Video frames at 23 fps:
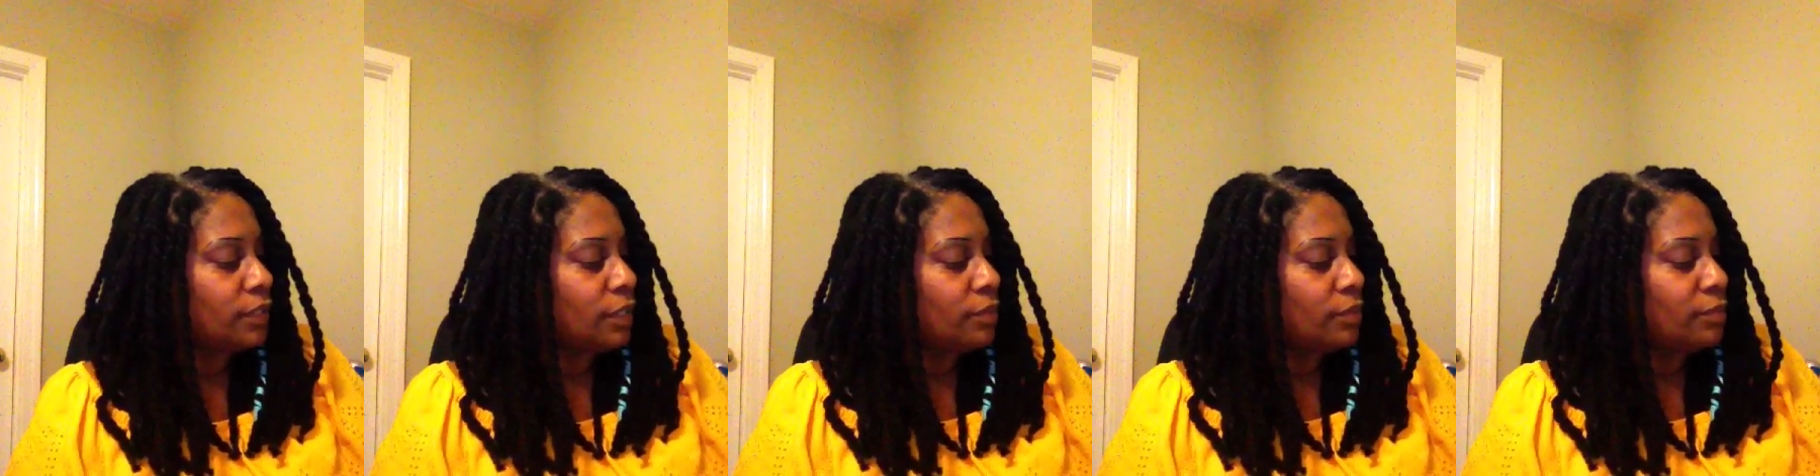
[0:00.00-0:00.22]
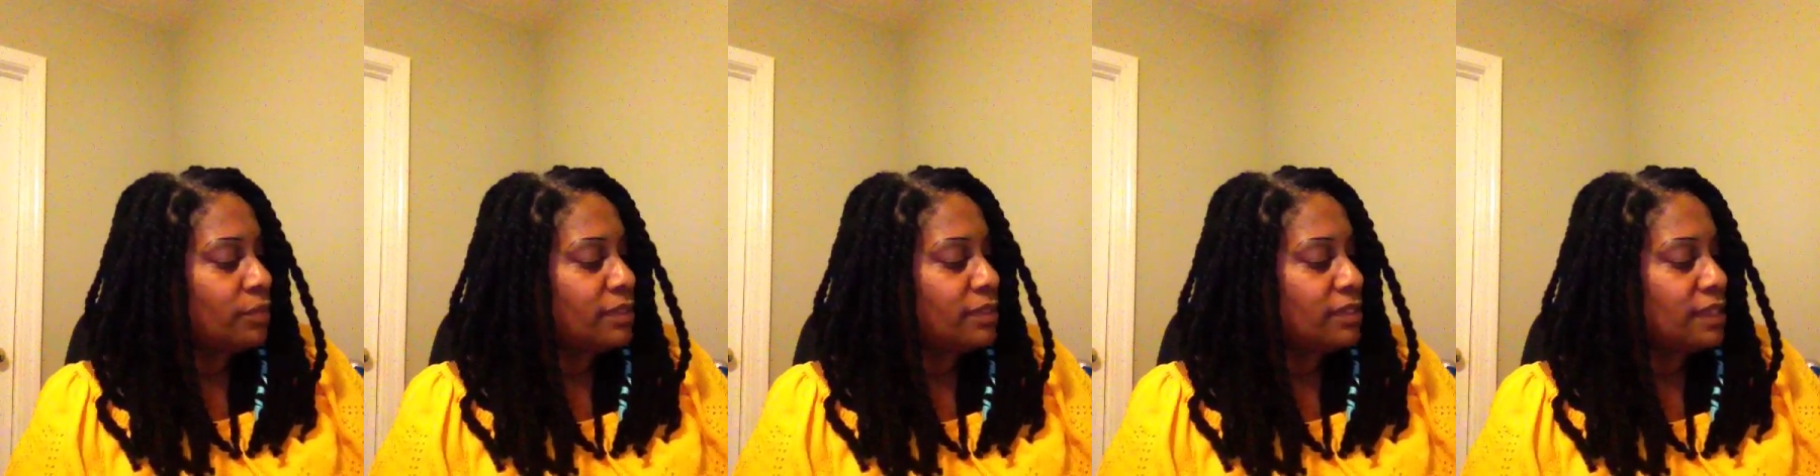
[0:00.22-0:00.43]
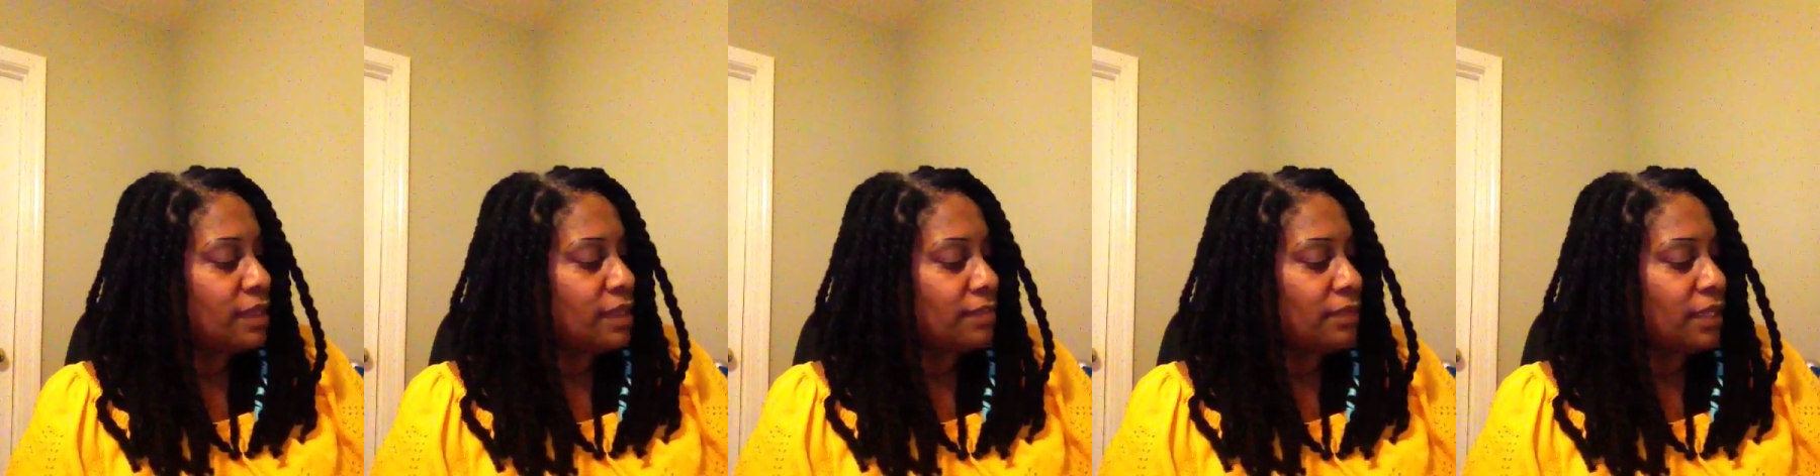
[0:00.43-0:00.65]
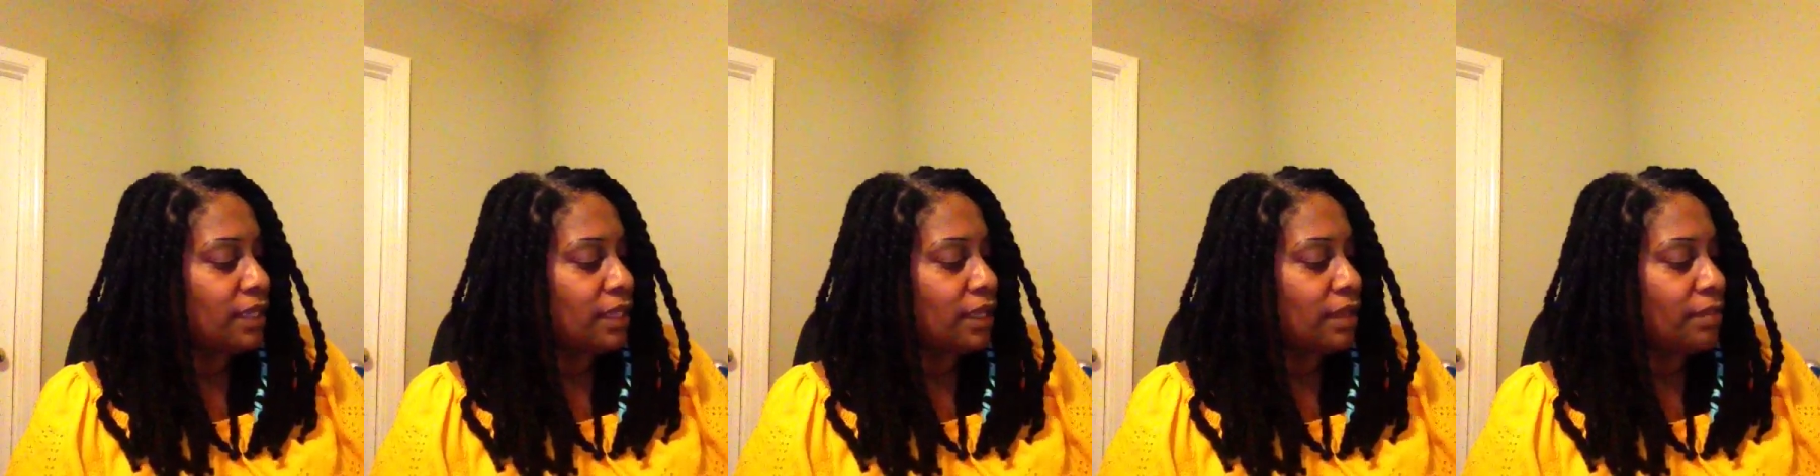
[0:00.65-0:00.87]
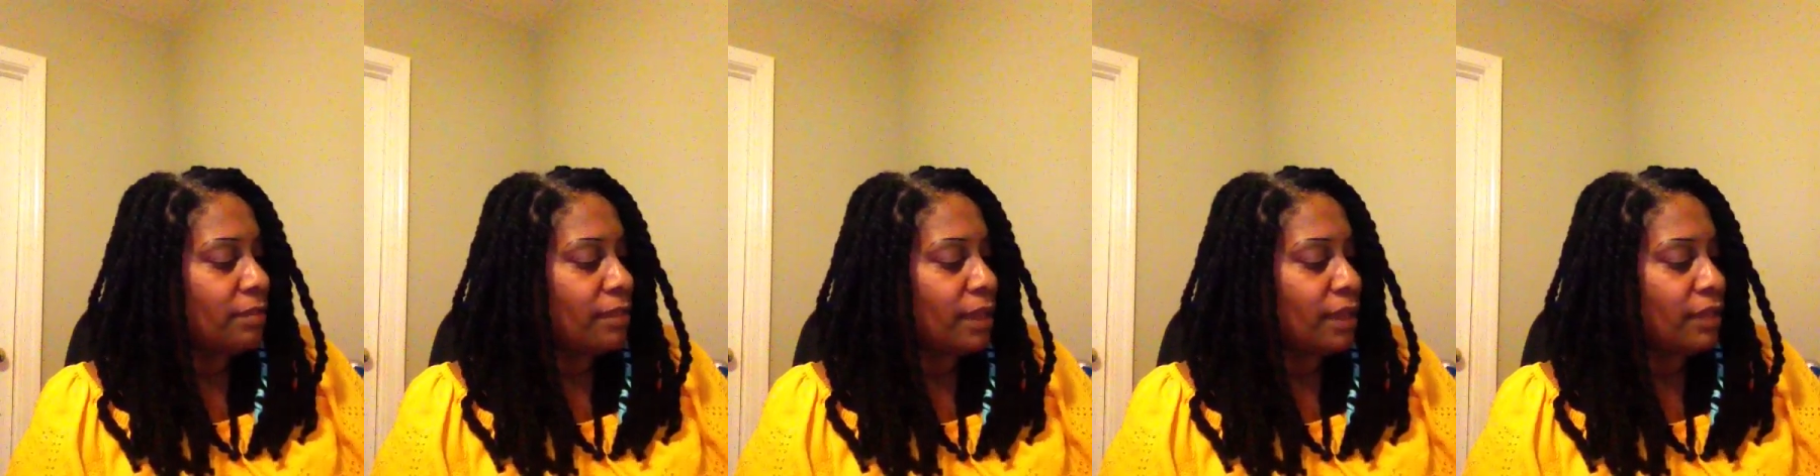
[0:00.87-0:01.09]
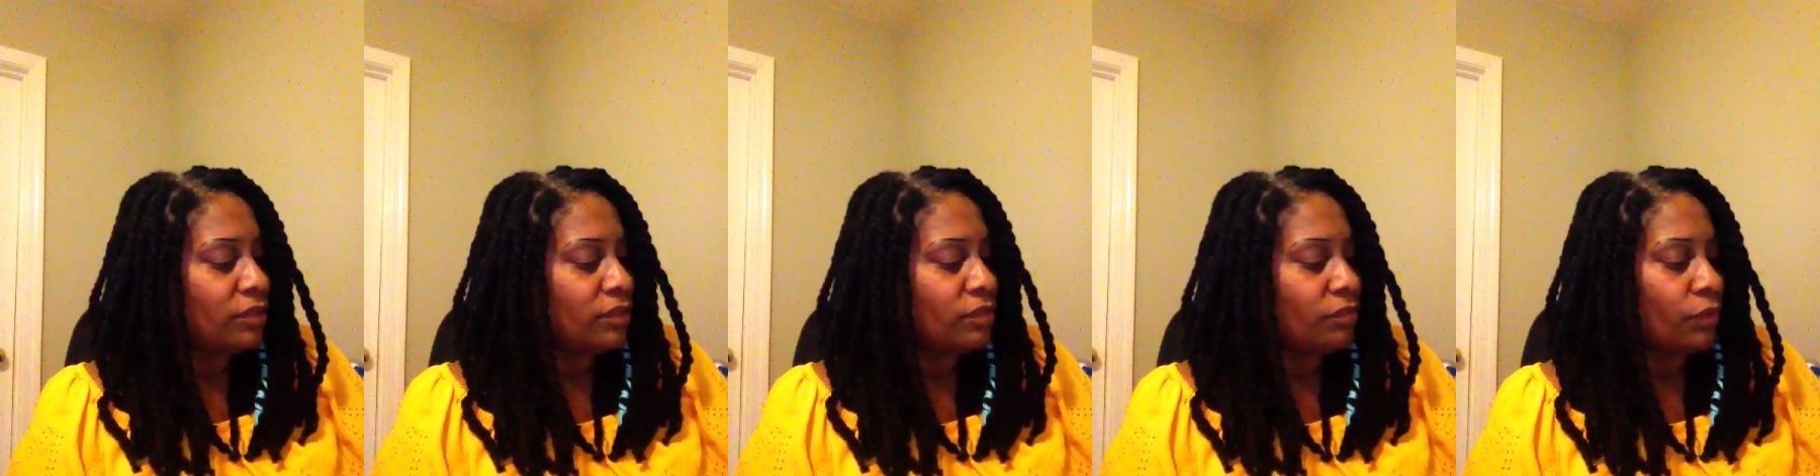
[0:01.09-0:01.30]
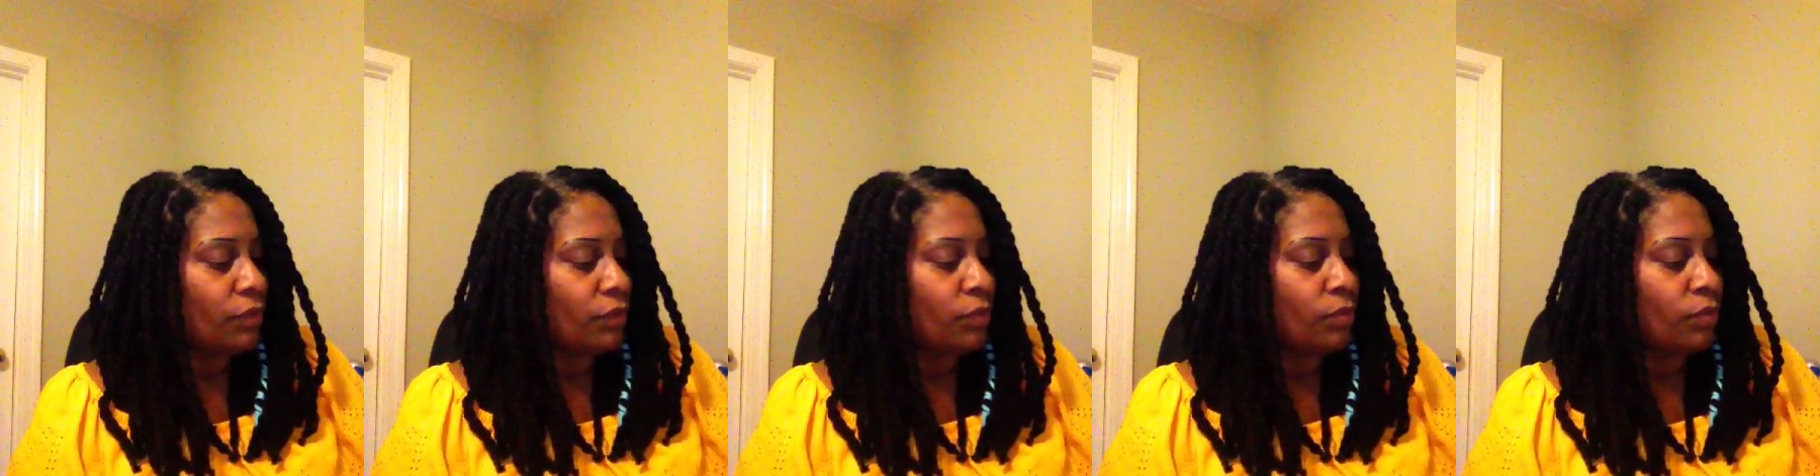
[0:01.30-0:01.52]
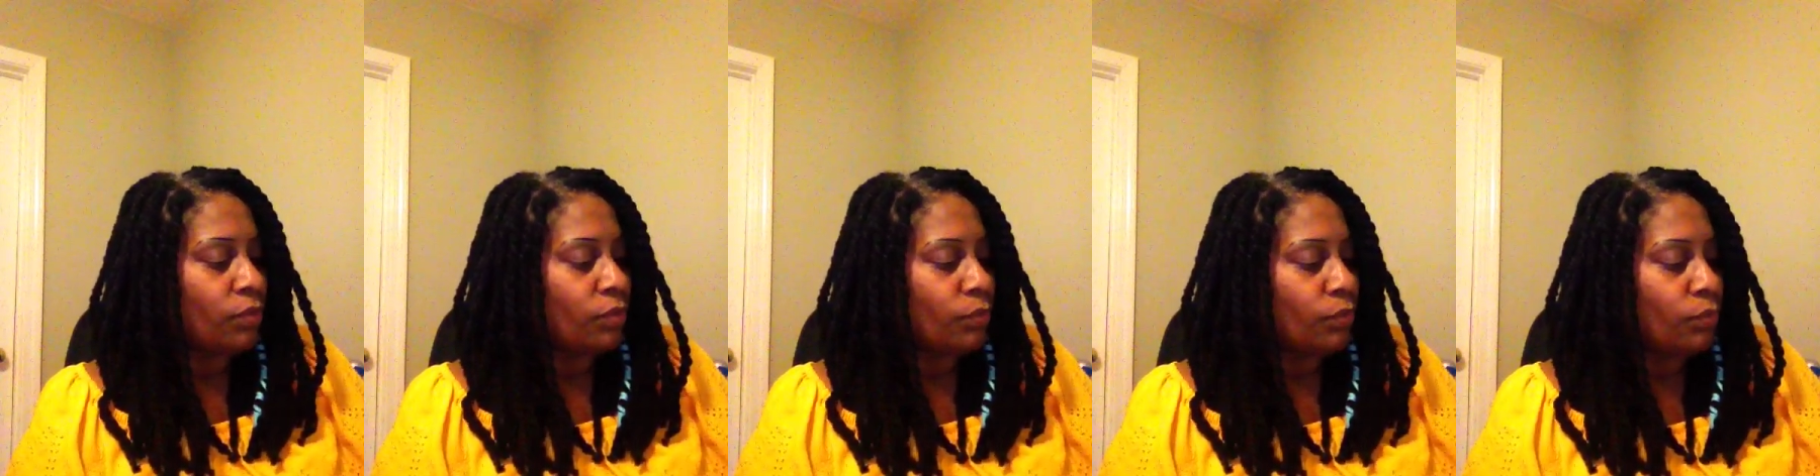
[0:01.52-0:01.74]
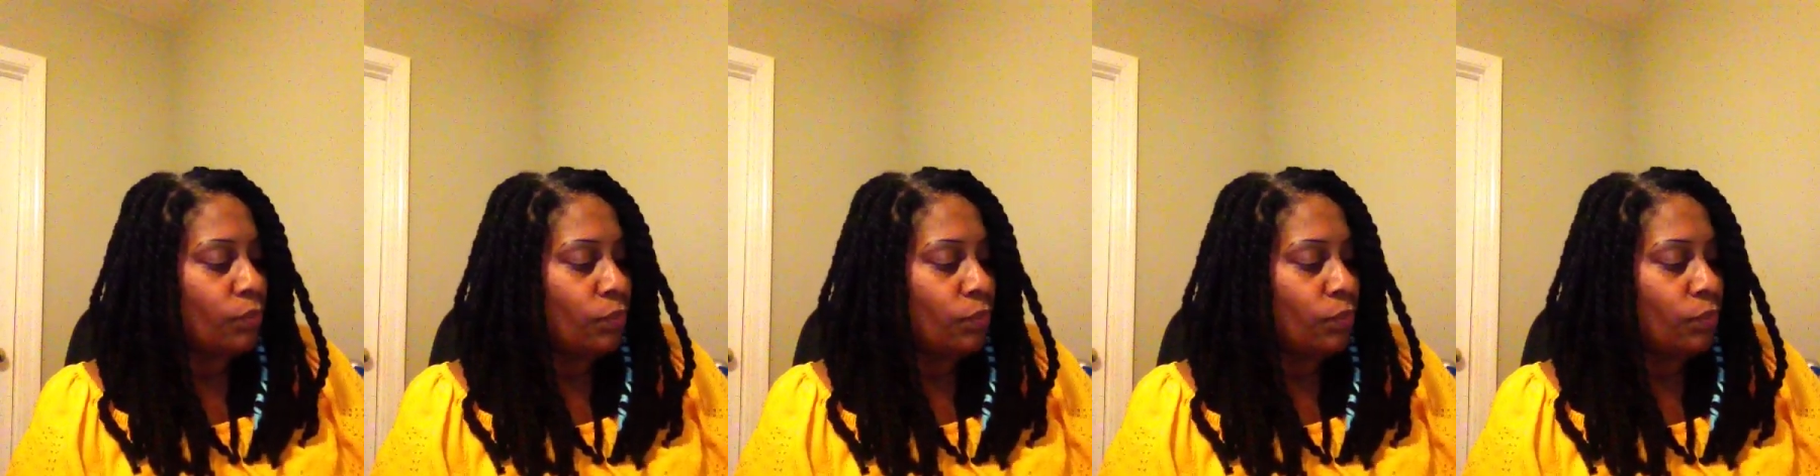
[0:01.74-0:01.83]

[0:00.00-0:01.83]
but something in my throat